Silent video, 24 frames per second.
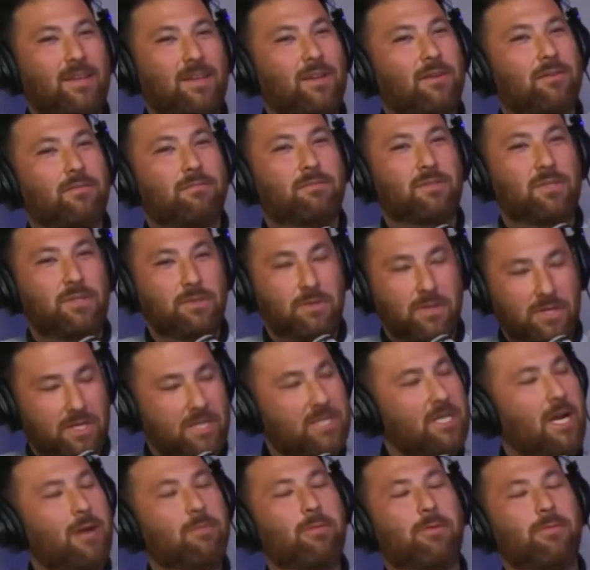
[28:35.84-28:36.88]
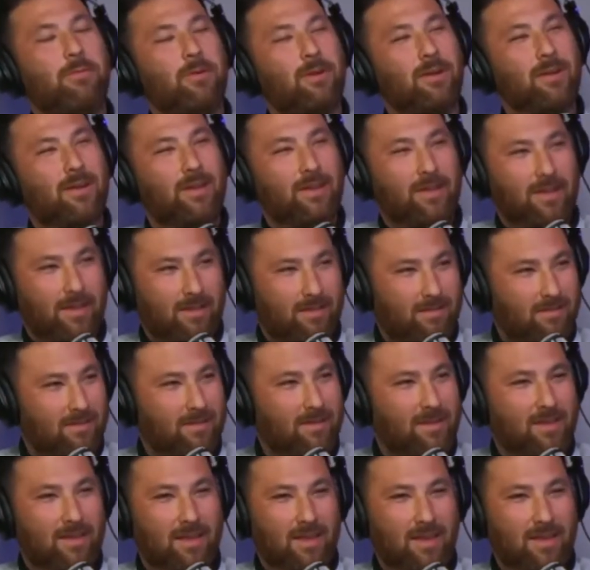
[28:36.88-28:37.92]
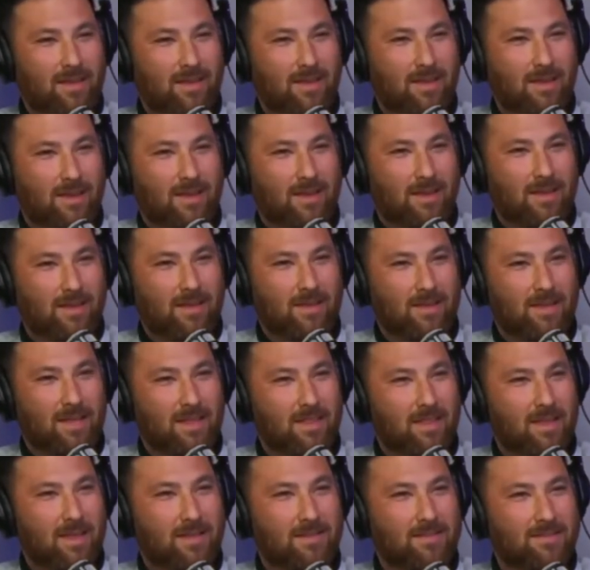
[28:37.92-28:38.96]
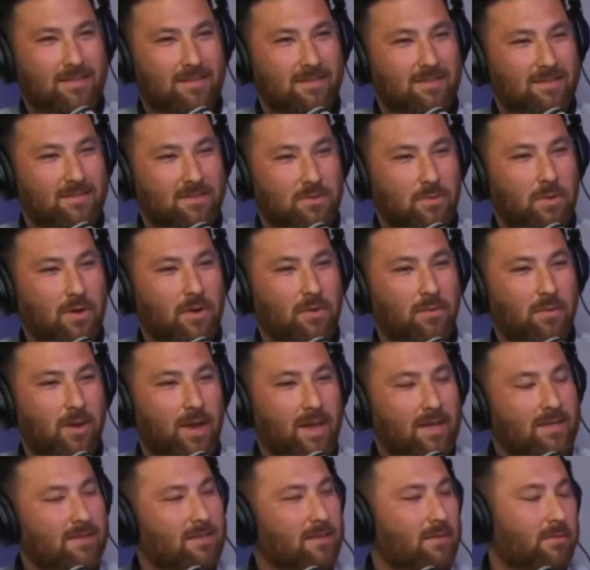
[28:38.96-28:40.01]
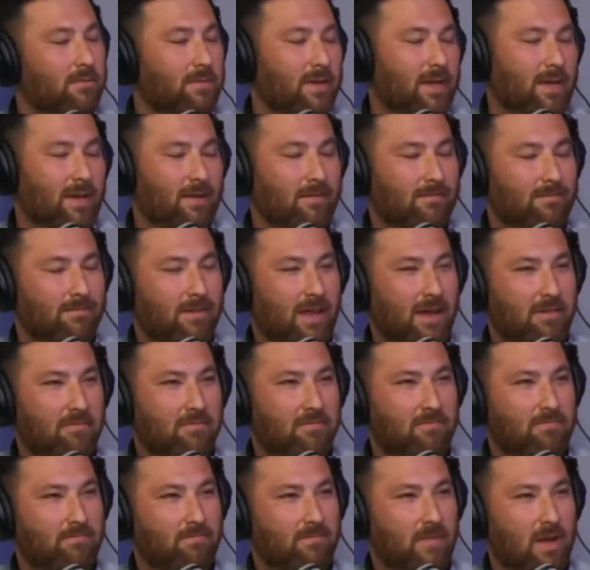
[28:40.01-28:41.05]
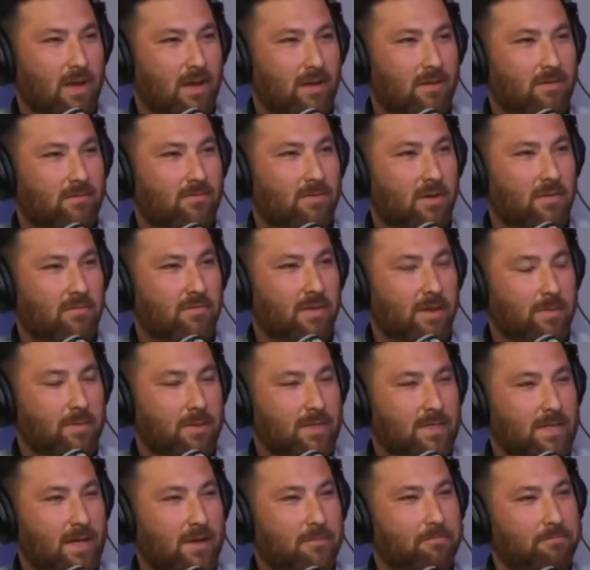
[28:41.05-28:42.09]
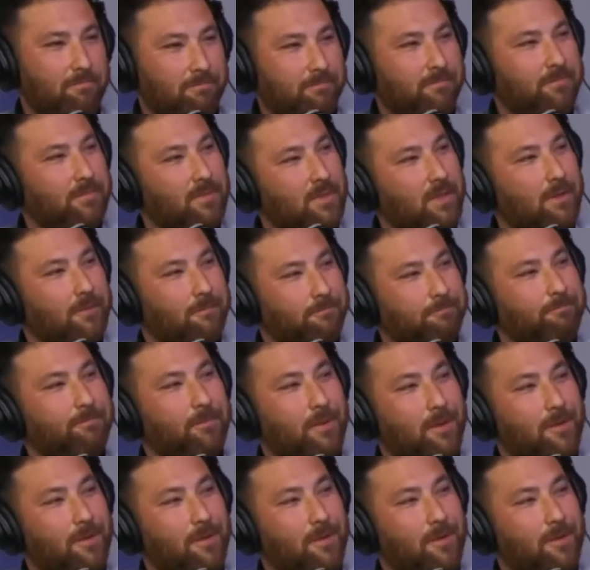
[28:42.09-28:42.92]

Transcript: do a good job at work, get things squared away so that we can have fun family time. So, yeah.